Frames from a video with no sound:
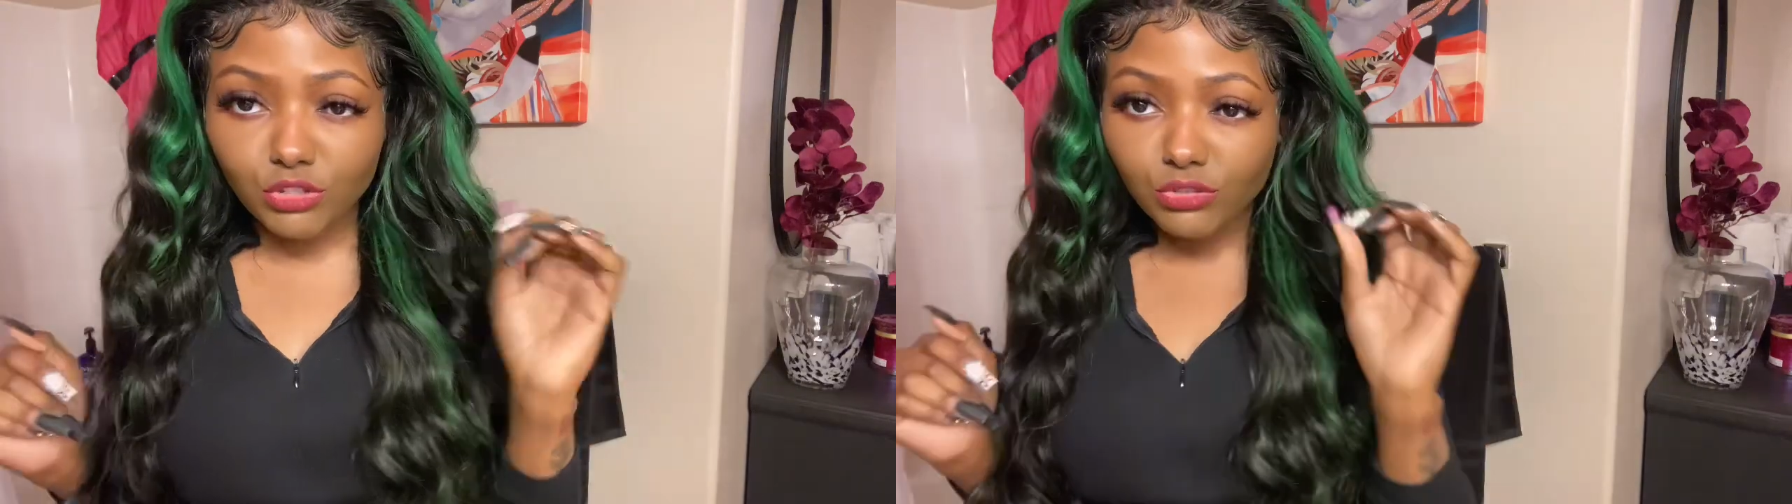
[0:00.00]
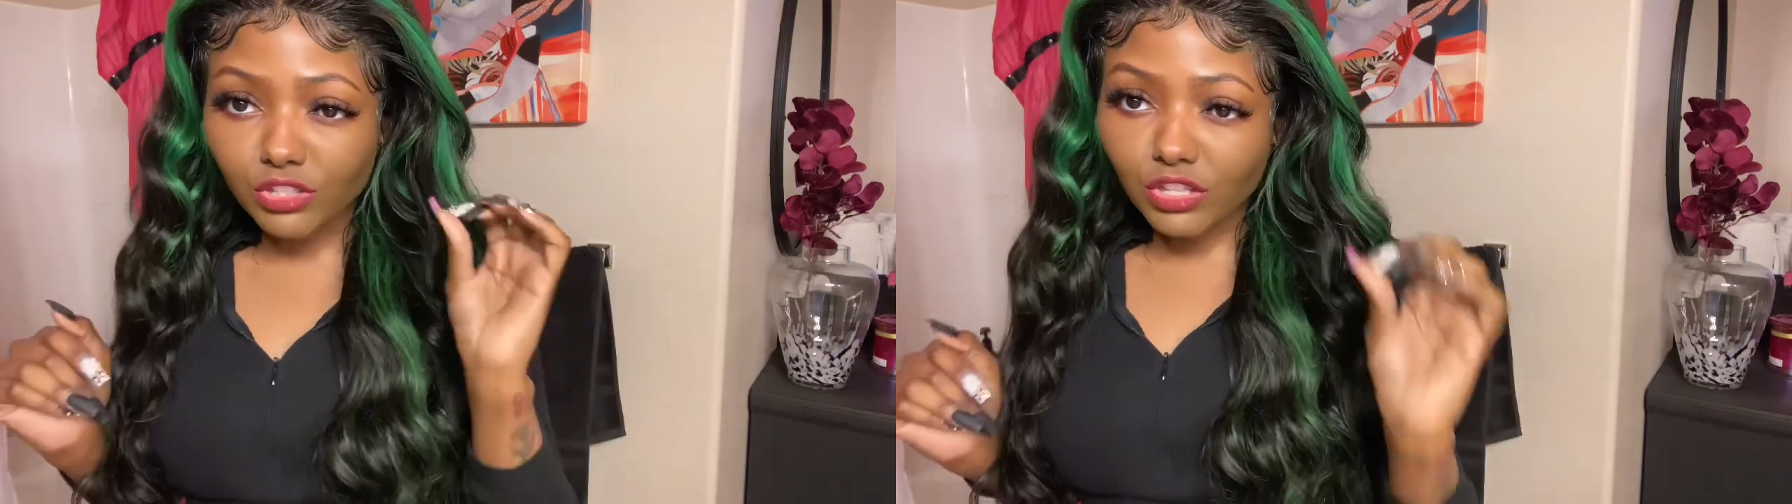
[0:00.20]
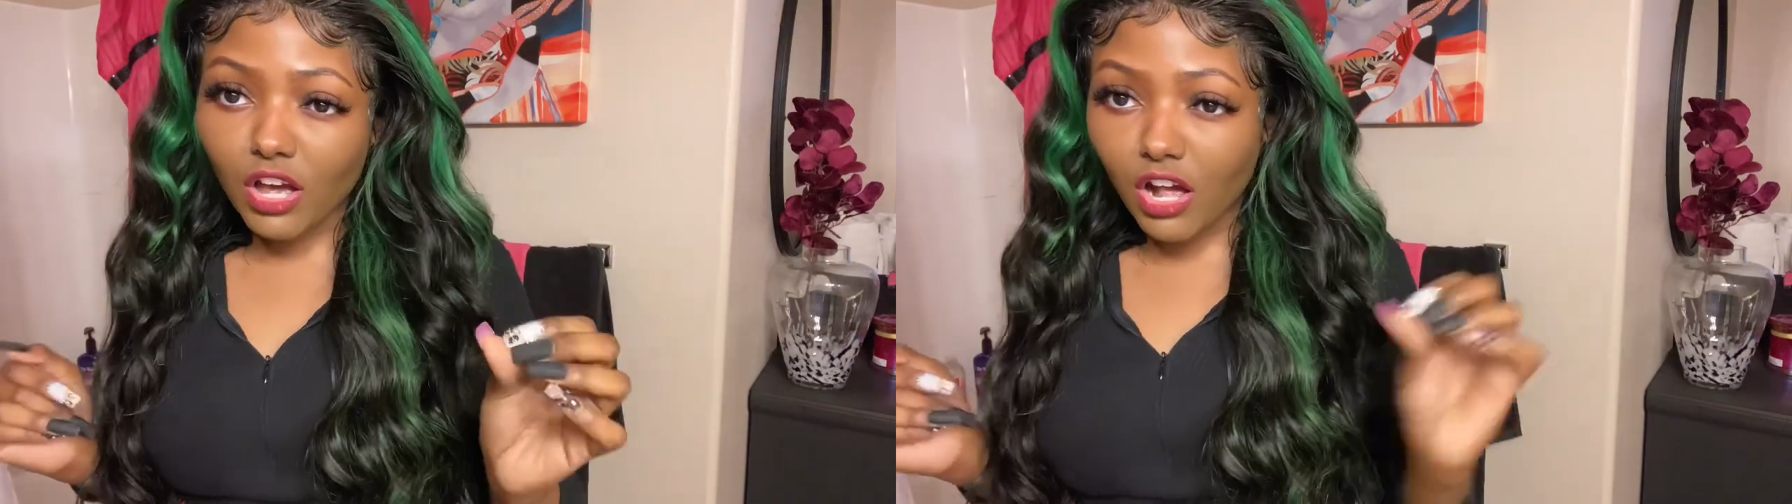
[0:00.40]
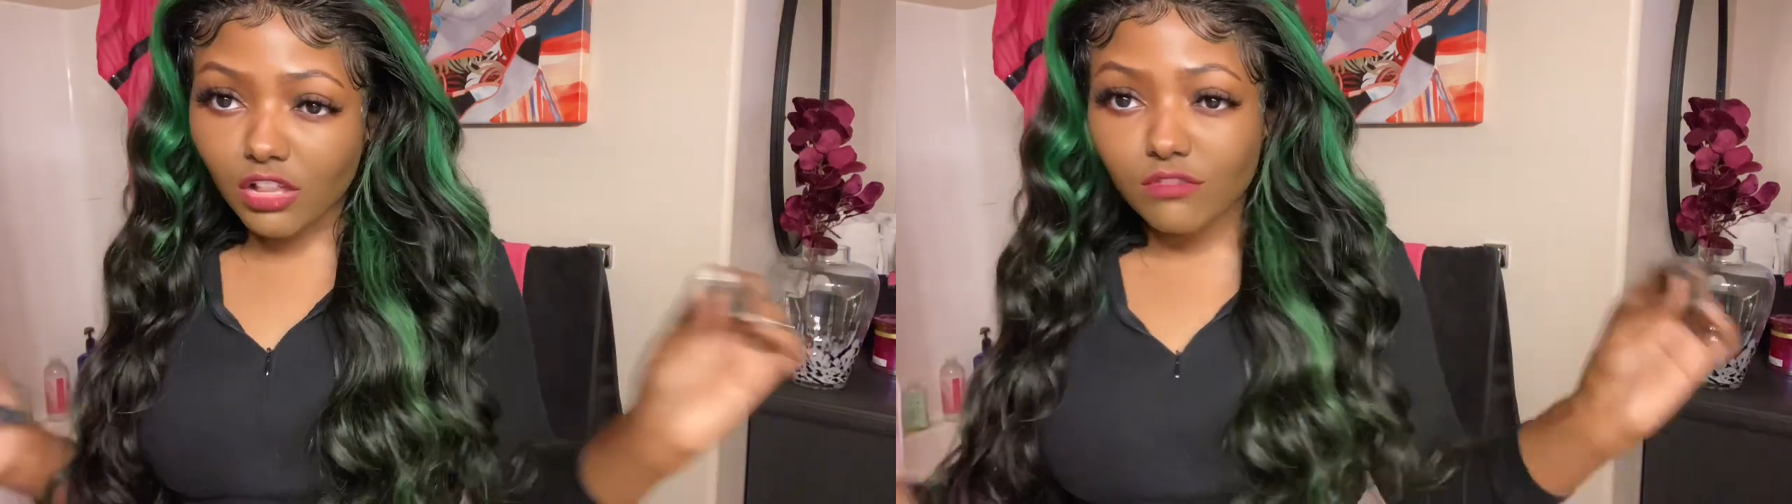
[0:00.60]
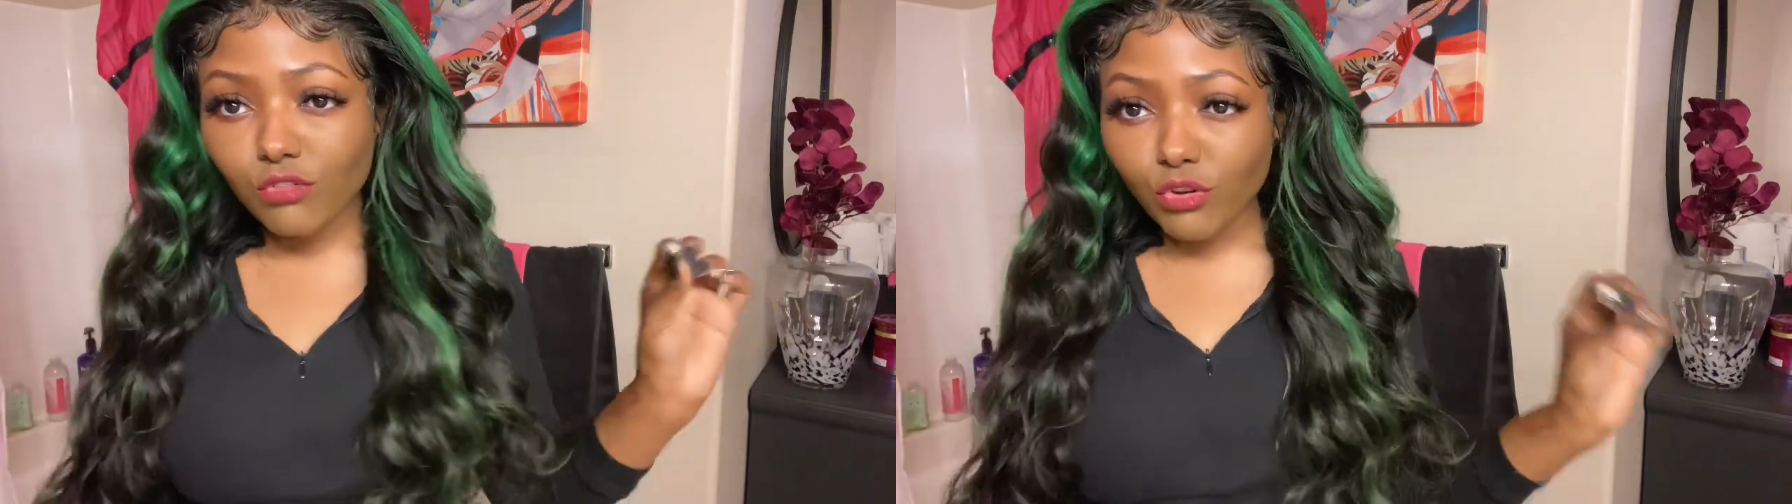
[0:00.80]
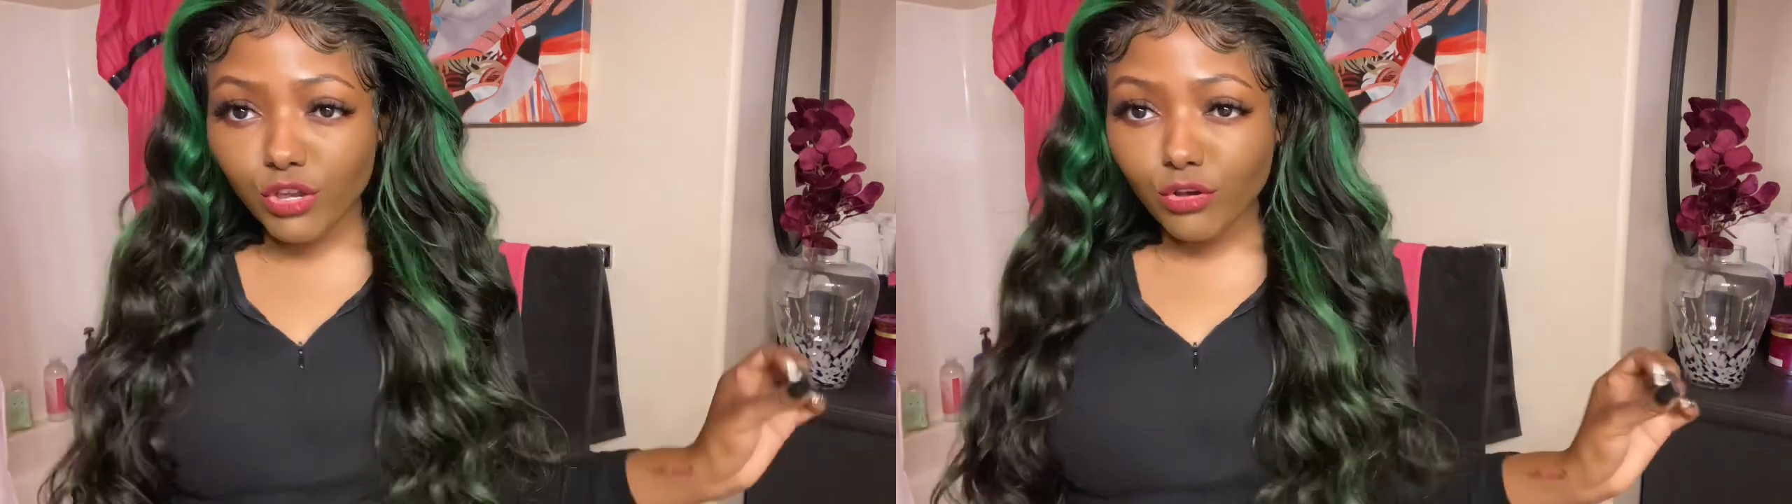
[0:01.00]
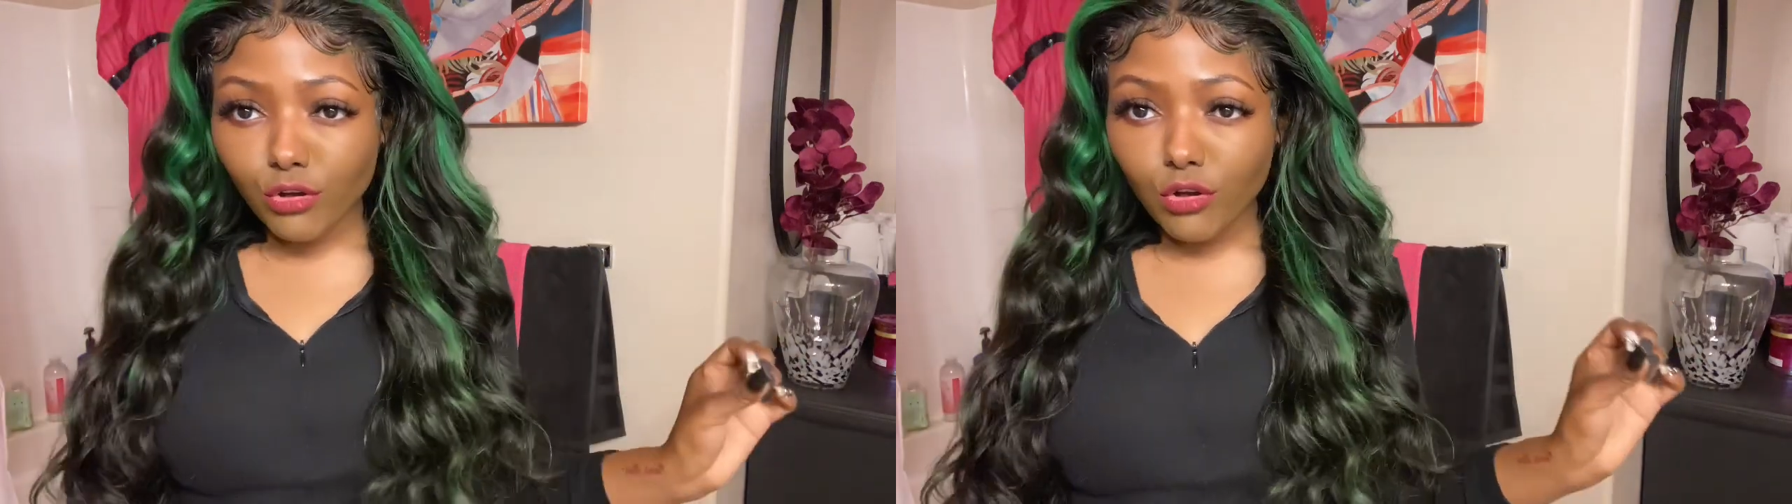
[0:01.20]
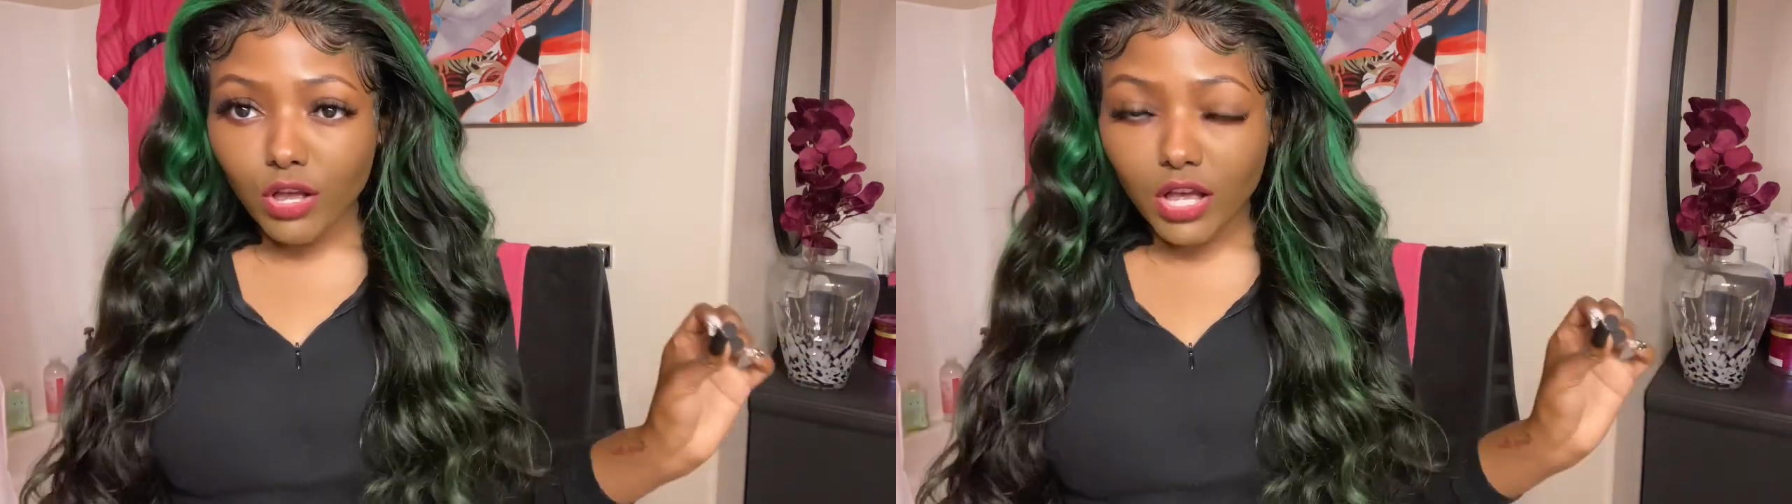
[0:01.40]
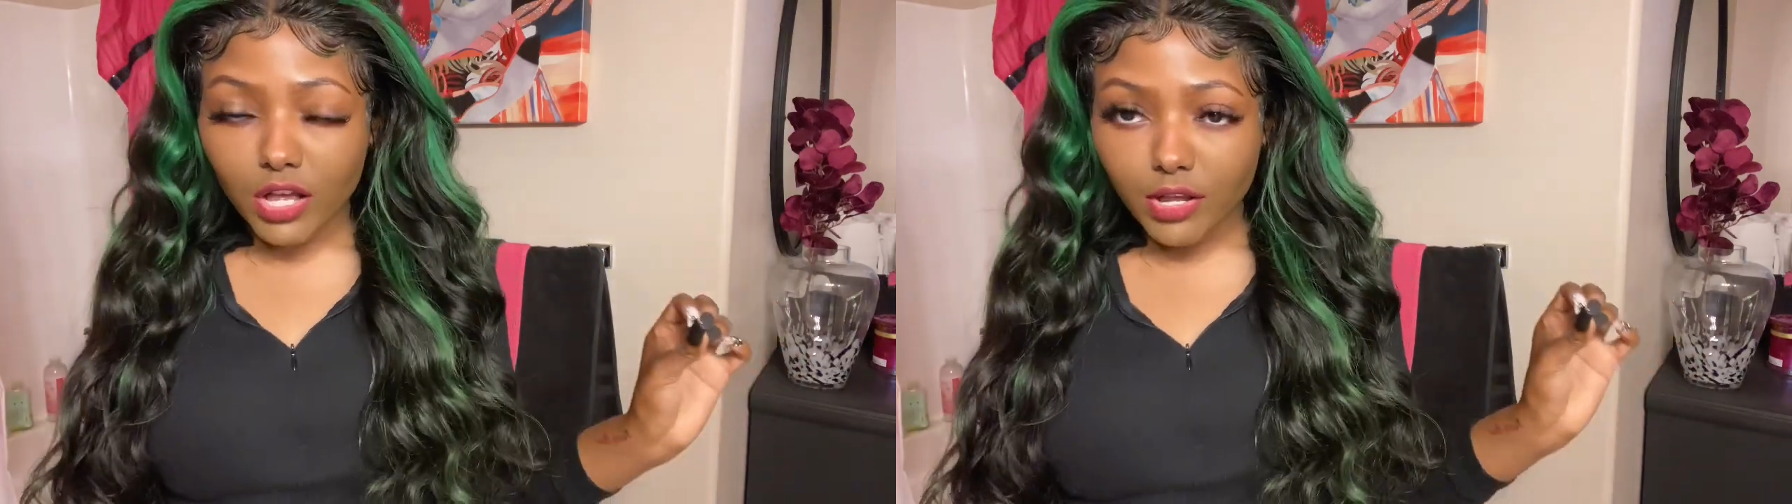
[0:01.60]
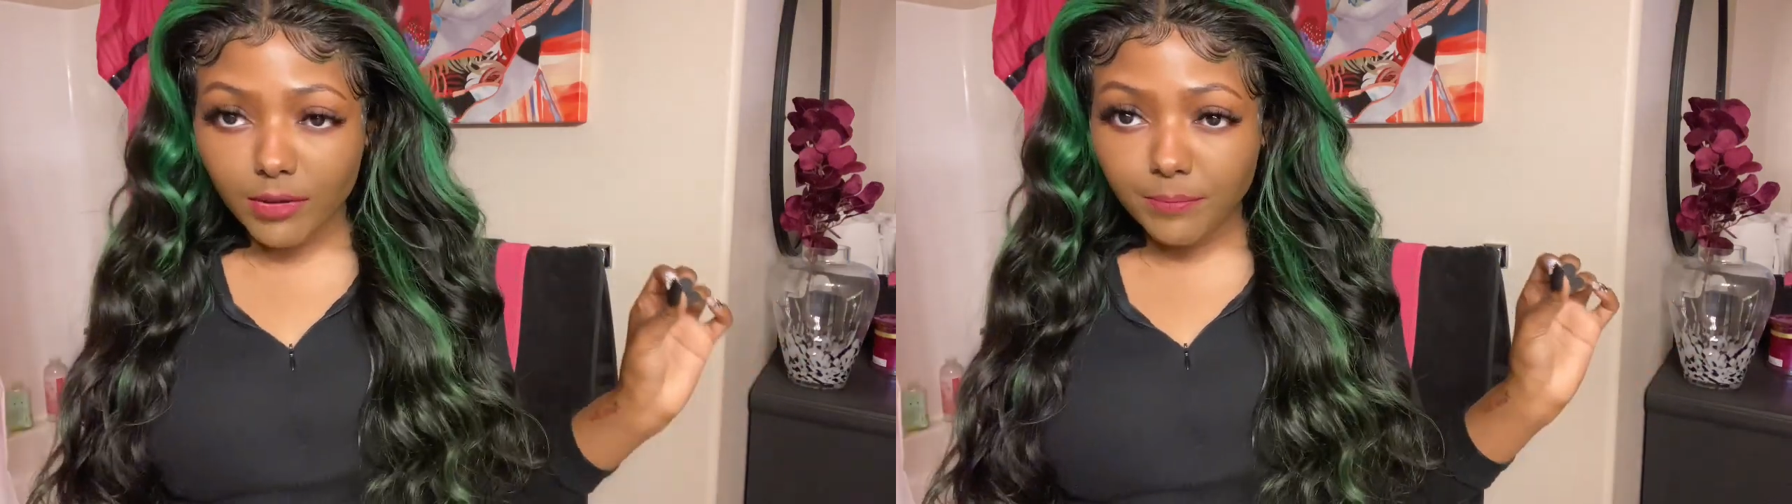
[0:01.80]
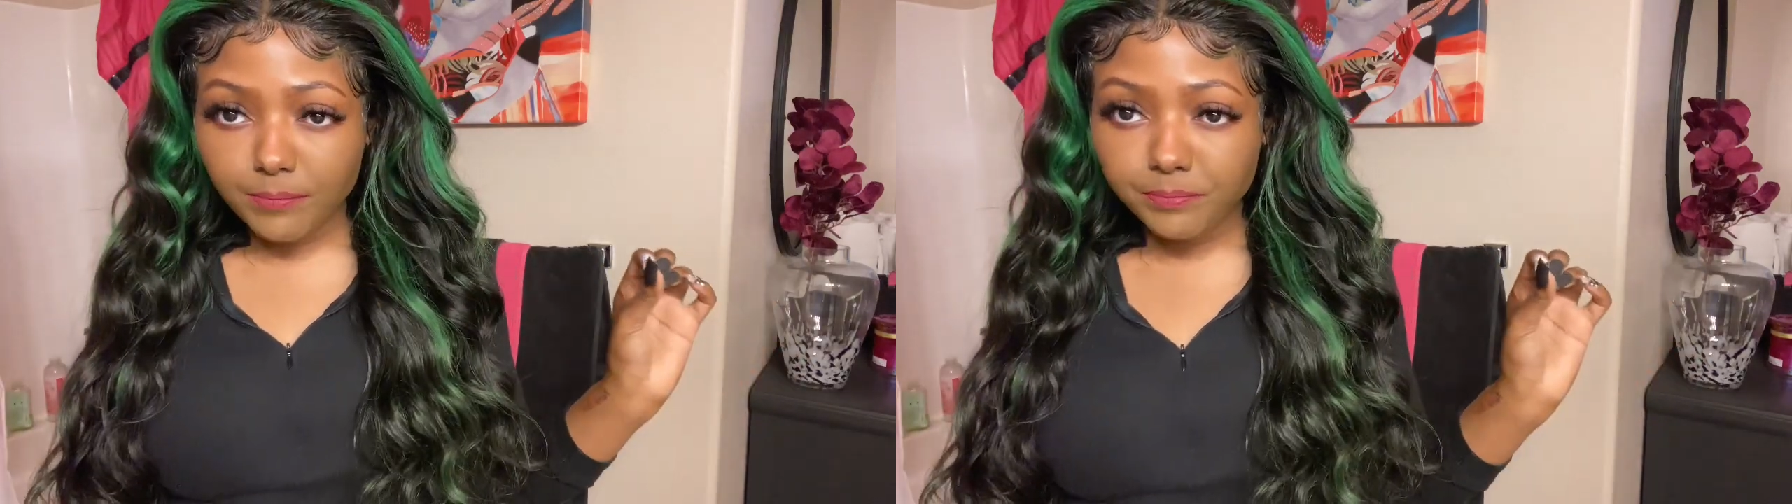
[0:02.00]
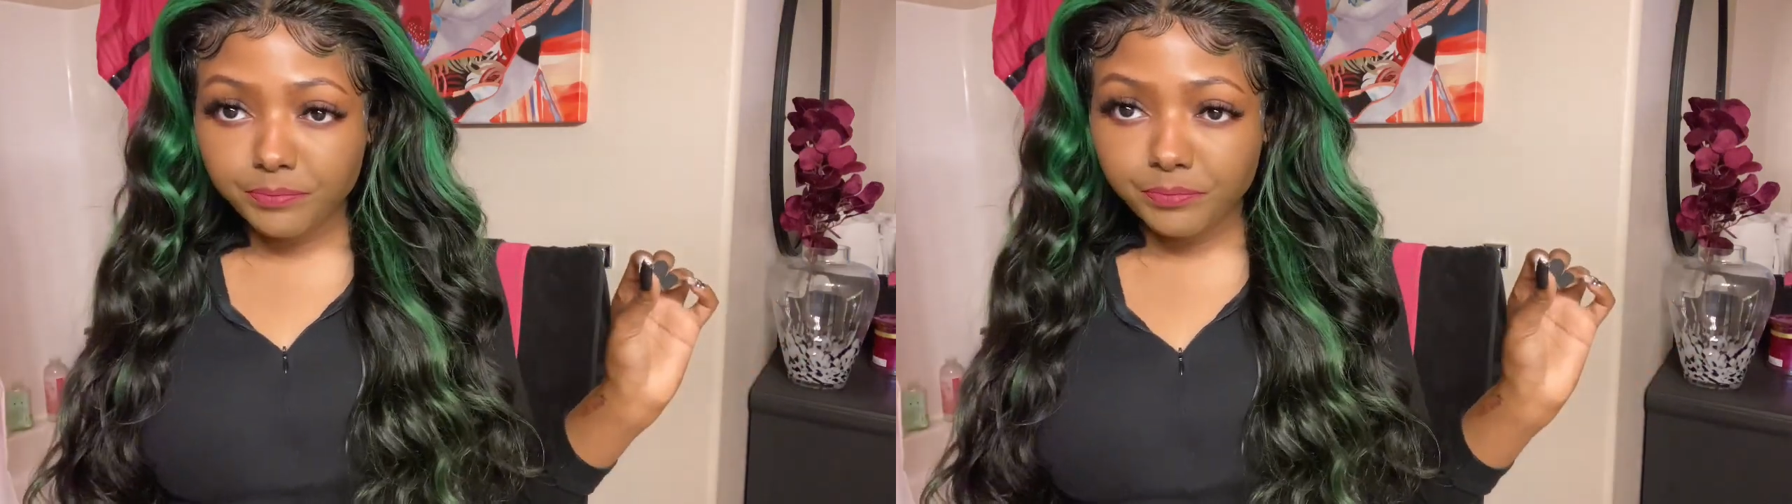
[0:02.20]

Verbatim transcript: using the olive oil, um,